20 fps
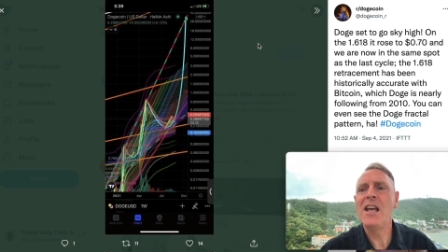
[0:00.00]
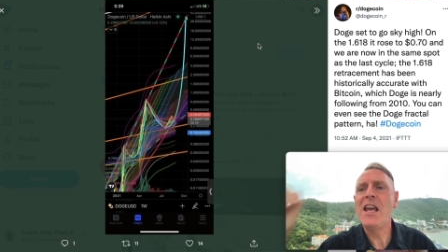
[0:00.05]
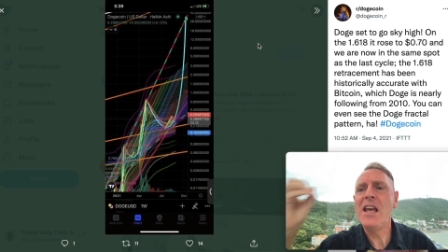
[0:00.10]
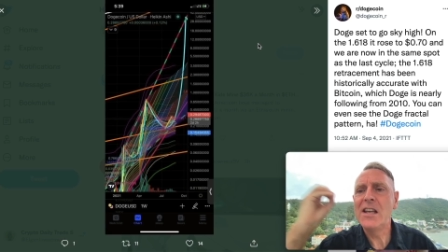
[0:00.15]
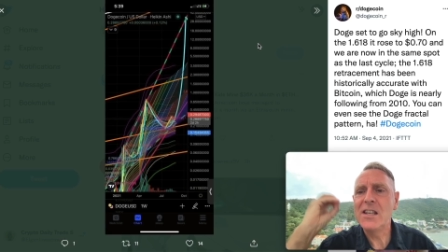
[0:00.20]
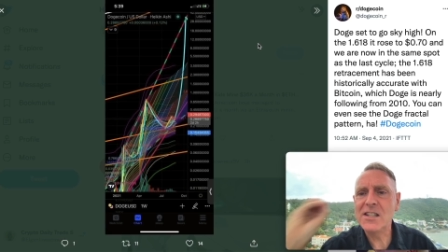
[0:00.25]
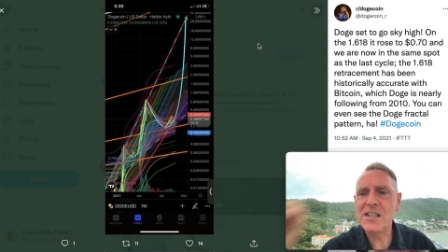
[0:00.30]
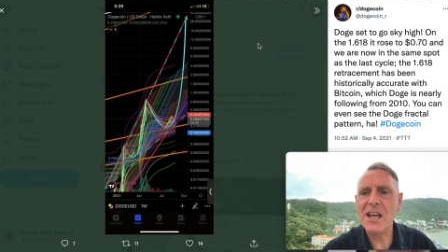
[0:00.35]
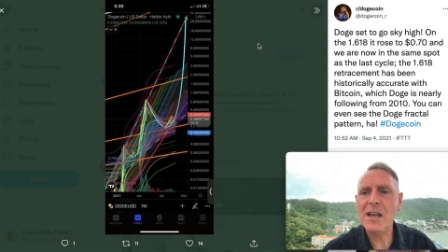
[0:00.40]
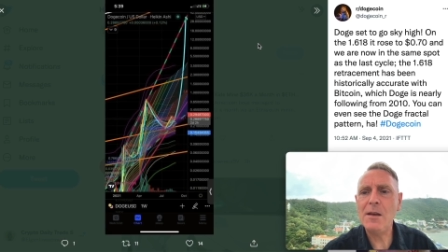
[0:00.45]

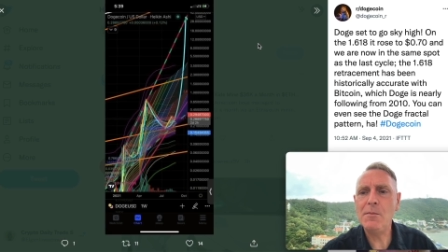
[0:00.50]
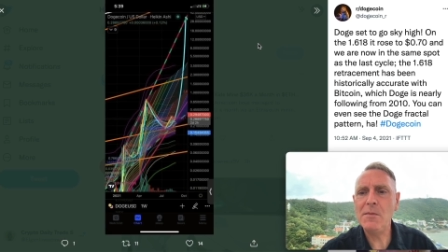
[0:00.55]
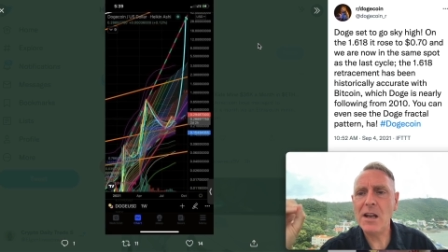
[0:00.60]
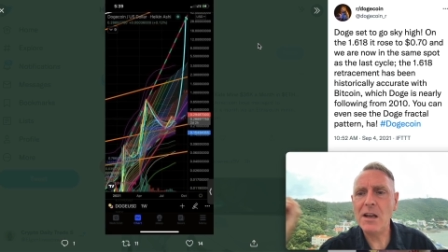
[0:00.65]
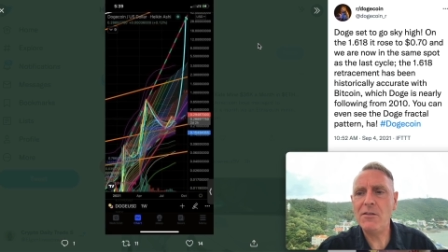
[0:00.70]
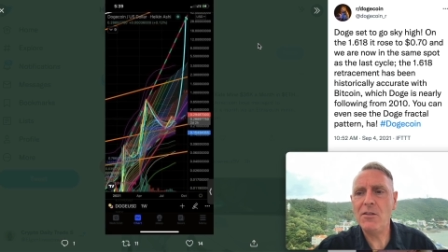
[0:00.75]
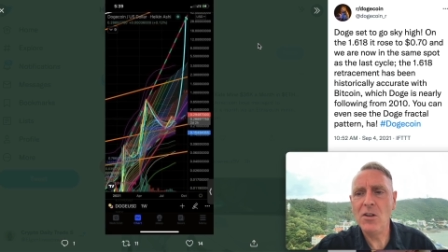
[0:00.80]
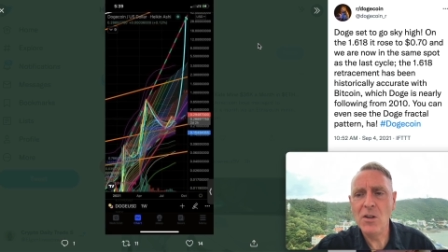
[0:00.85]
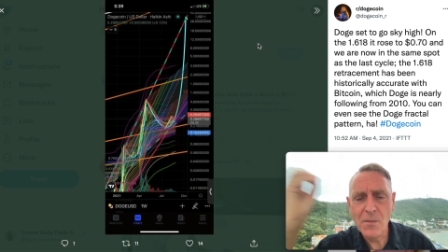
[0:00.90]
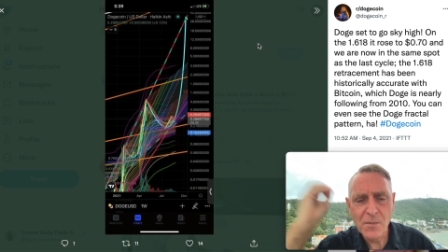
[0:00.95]
same
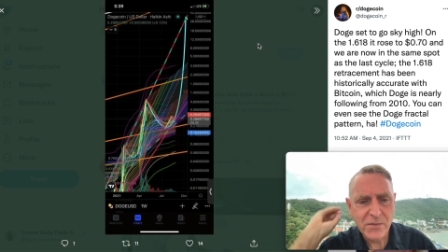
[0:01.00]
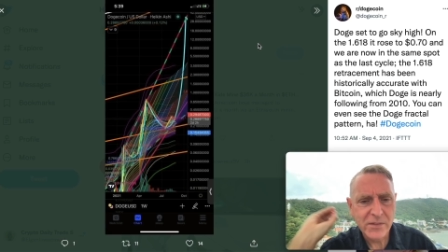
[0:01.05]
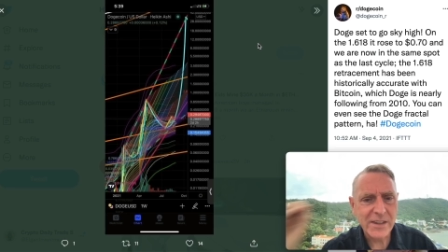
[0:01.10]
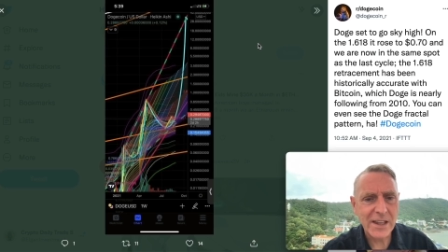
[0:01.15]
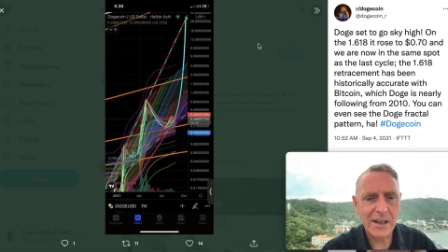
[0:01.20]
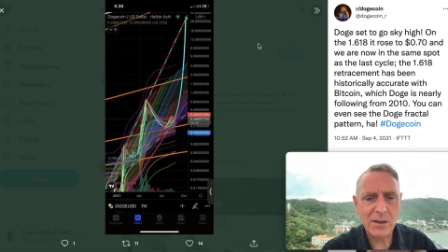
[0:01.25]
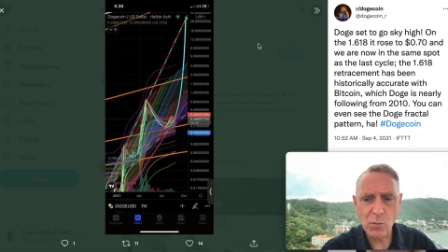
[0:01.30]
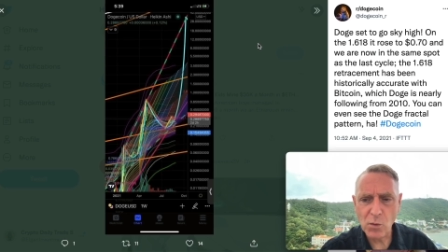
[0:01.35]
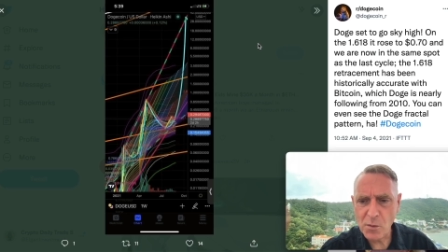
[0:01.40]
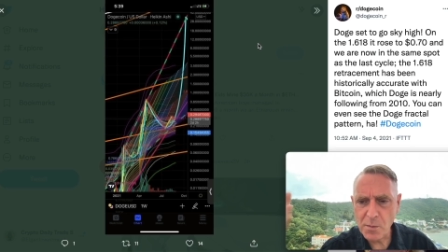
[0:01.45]
level
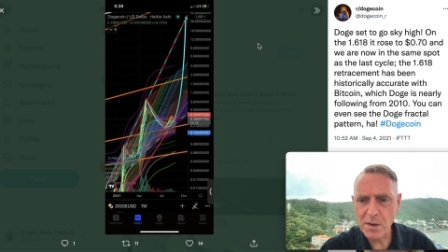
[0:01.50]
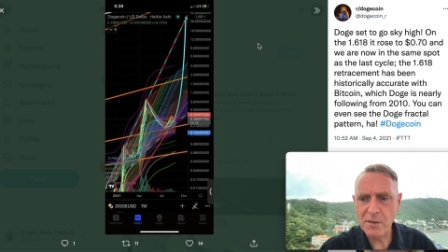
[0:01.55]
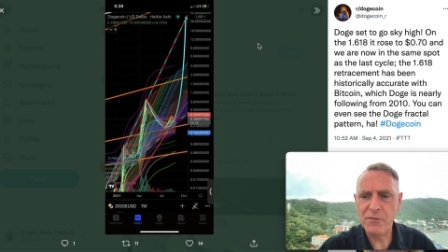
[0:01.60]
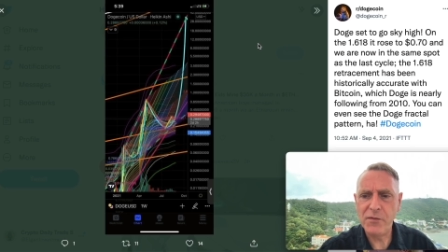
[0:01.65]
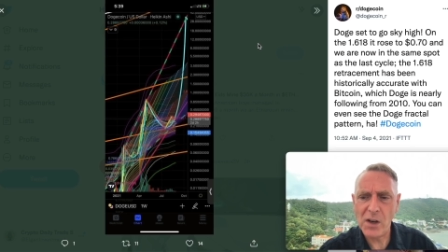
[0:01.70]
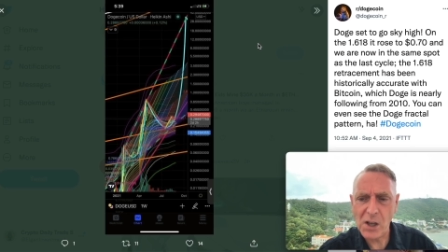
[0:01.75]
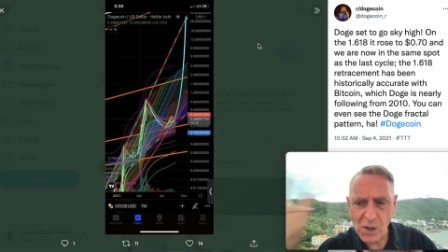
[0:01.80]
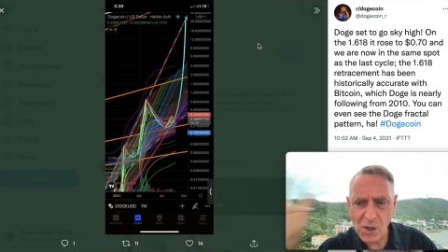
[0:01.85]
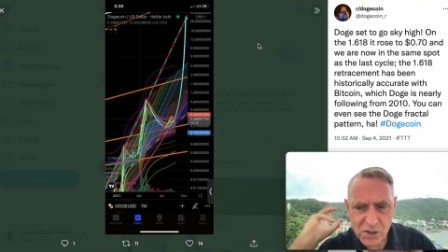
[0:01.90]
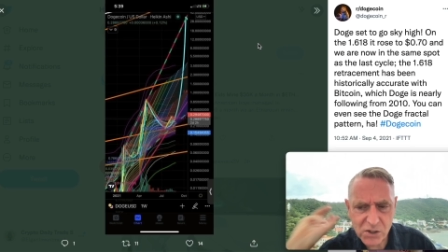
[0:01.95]
that we've been
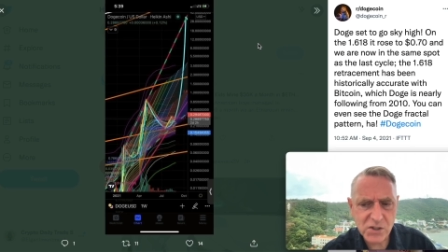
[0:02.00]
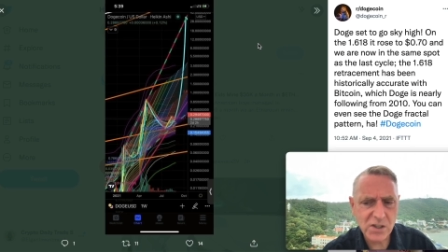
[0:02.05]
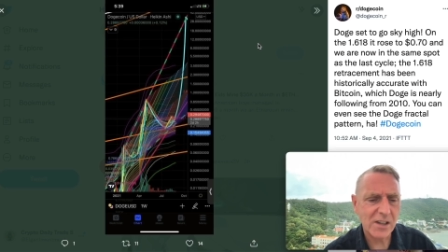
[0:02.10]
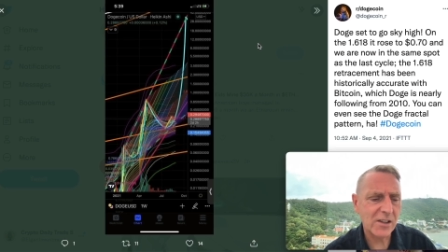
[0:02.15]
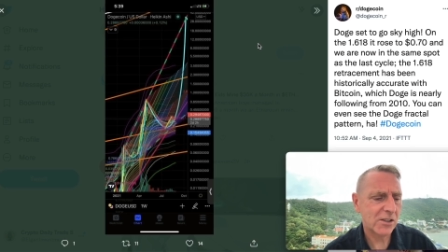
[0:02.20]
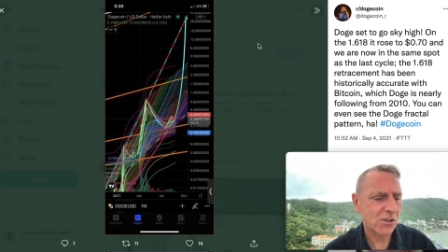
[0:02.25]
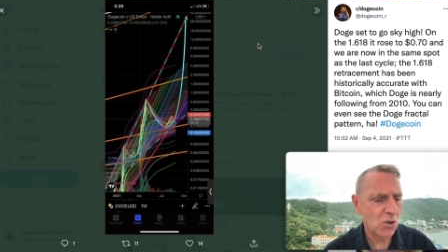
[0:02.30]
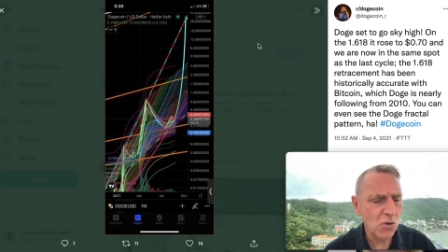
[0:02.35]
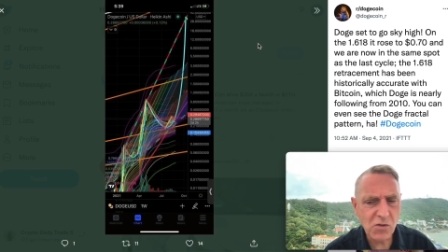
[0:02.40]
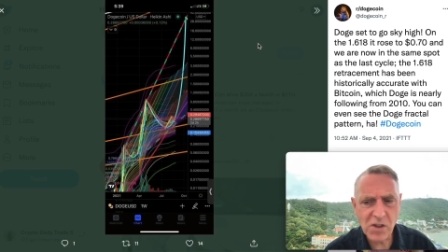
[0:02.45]
following
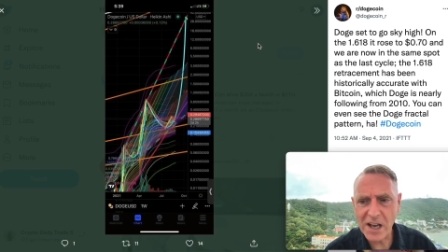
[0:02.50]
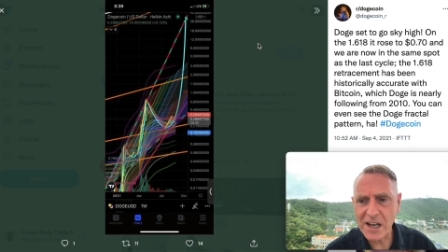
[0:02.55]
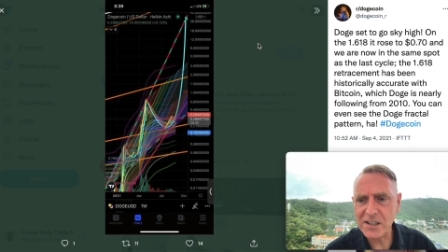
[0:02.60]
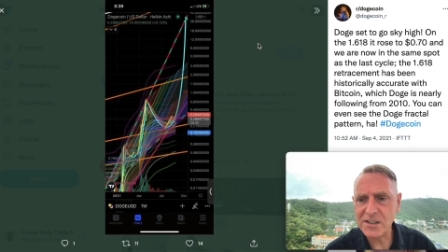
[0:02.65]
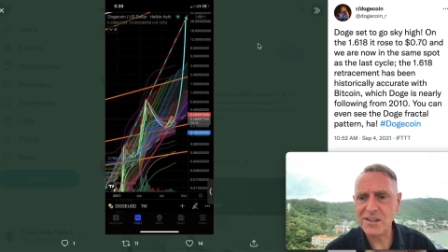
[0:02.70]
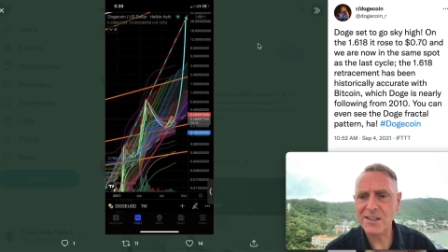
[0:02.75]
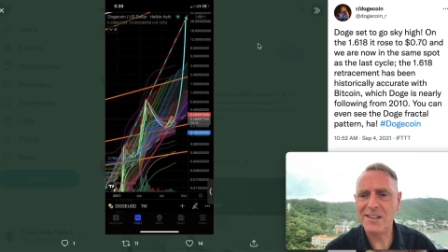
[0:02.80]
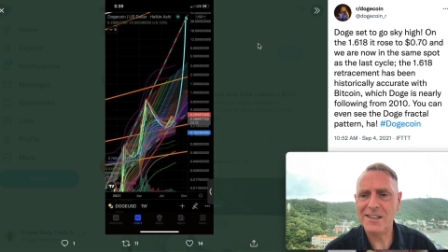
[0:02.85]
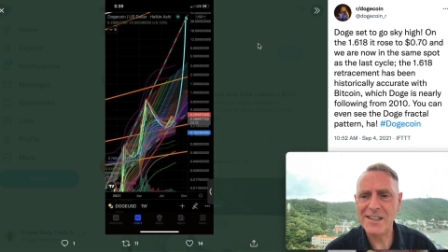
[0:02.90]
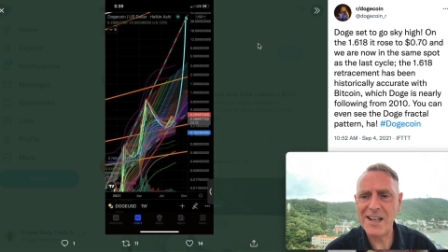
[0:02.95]
since
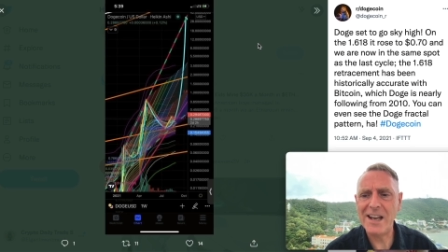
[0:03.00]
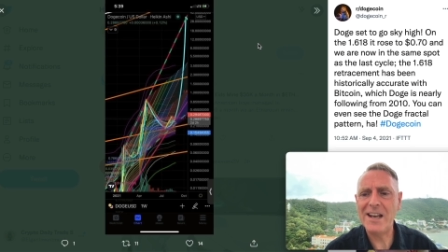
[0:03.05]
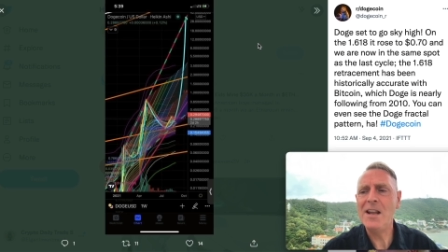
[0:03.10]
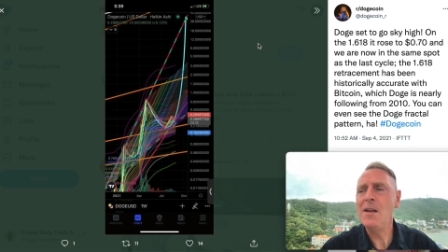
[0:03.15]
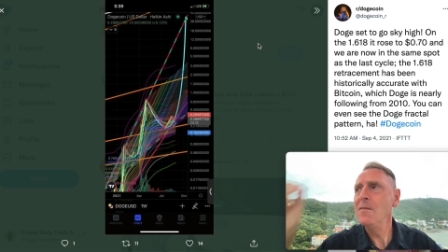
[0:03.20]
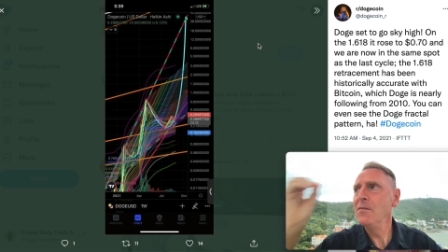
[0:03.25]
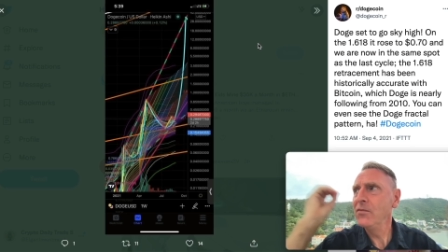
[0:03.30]
2010.